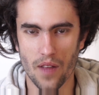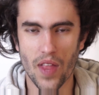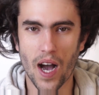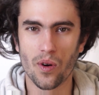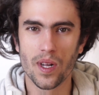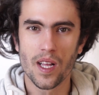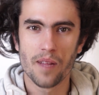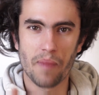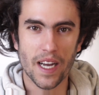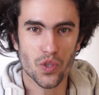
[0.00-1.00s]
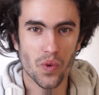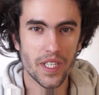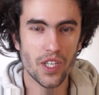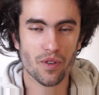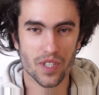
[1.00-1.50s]
Now, my
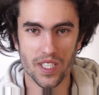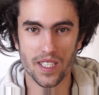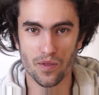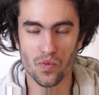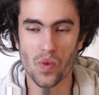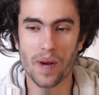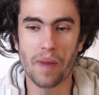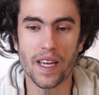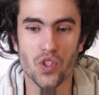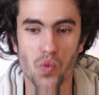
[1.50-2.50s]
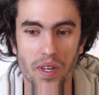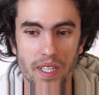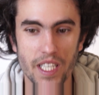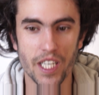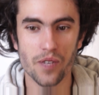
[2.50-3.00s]

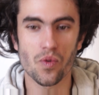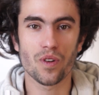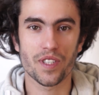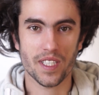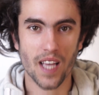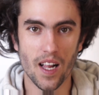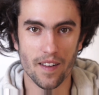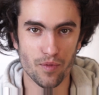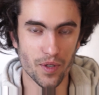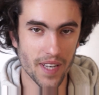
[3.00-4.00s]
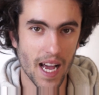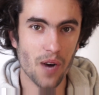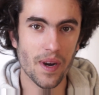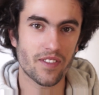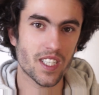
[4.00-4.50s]
20-year-old self would
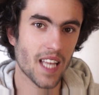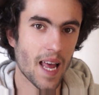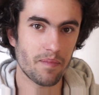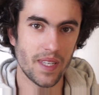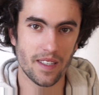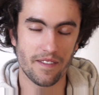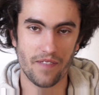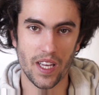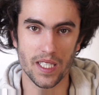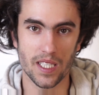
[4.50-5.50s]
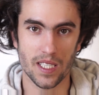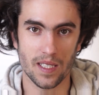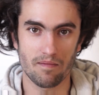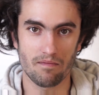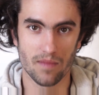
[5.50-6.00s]
now have slapped me in the face.
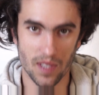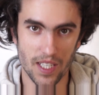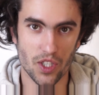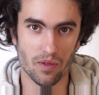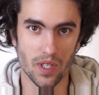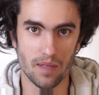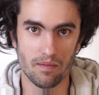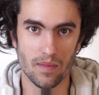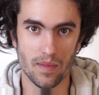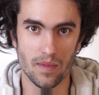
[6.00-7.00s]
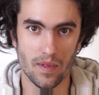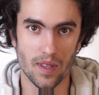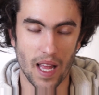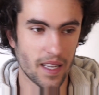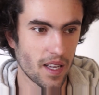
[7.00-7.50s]
Literally.
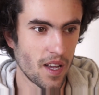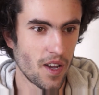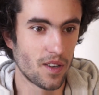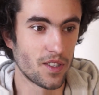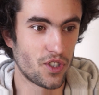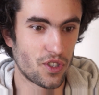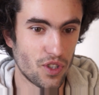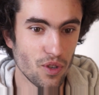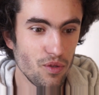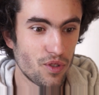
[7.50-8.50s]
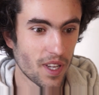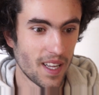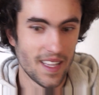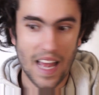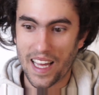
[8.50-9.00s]
Like, dude,
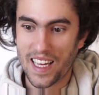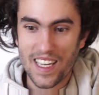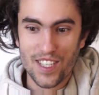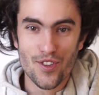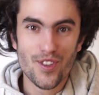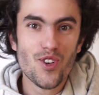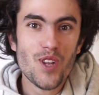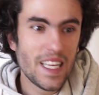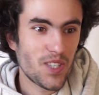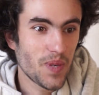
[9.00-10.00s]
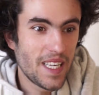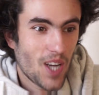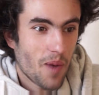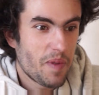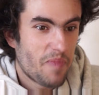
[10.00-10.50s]
like, you literally
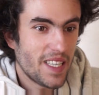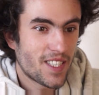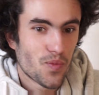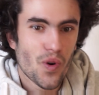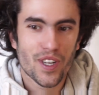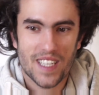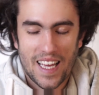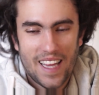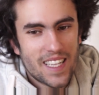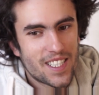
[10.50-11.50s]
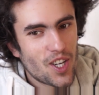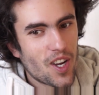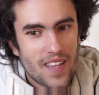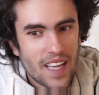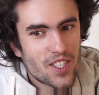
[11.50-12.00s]
copy-paste the words. Like, that's
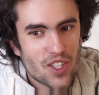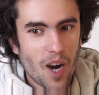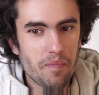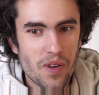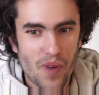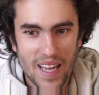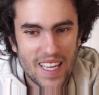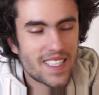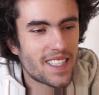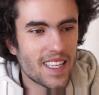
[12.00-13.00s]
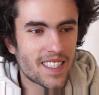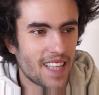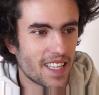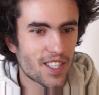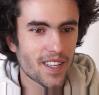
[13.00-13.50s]
copyright. That's
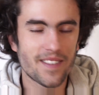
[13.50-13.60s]
the